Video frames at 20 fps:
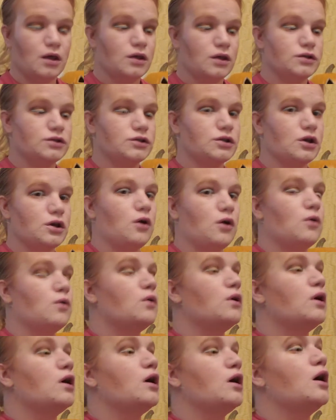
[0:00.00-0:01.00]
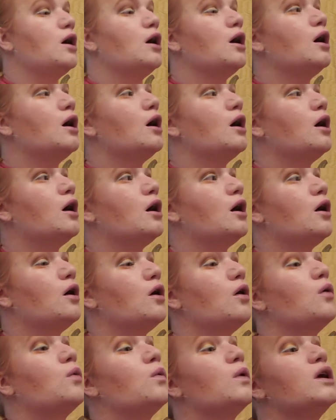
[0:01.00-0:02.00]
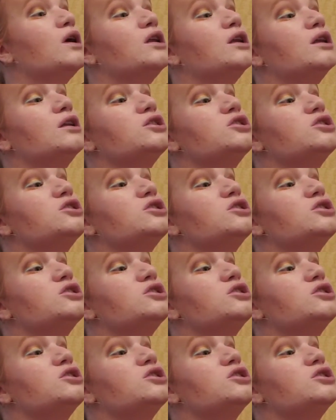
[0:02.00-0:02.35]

So when